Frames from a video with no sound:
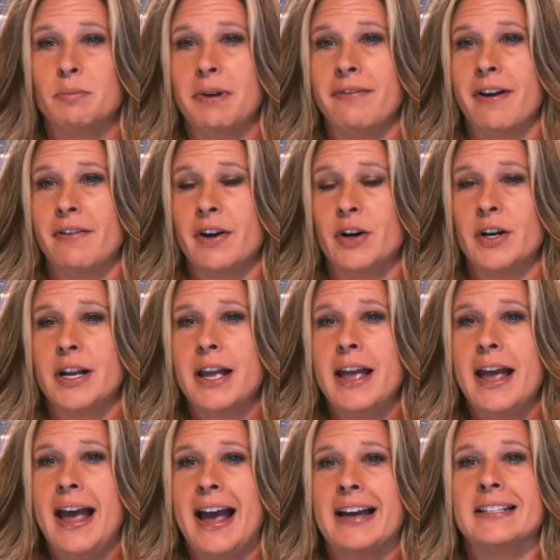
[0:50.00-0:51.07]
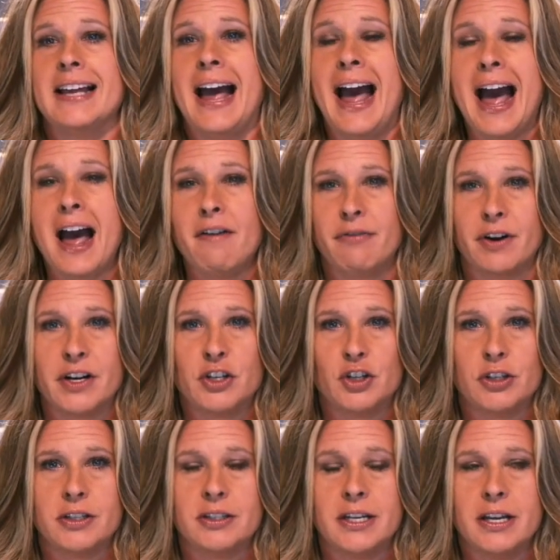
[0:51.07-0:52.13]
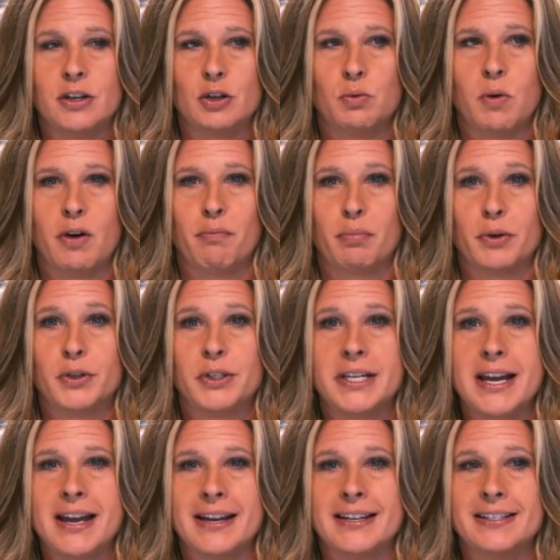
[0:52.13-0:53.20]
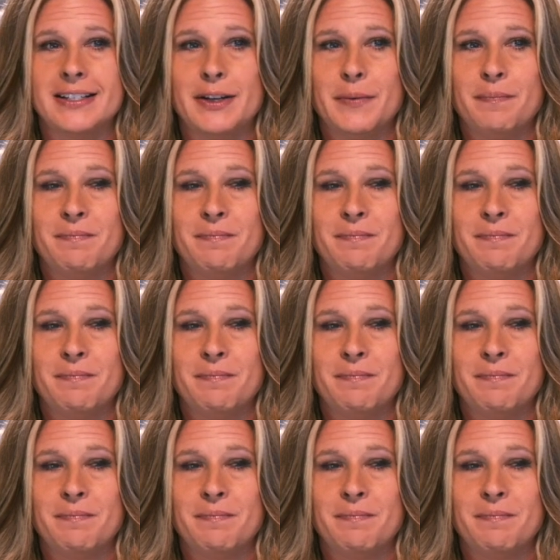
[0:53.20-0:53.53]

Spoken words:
500 has averaged 10 to 12%,